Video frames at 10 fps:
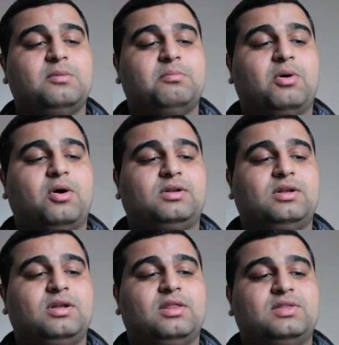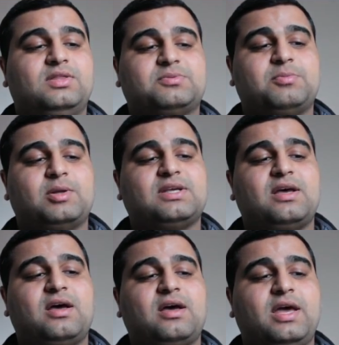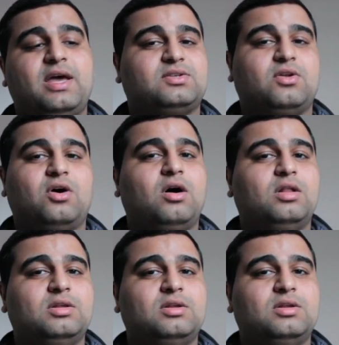but this monster has it all,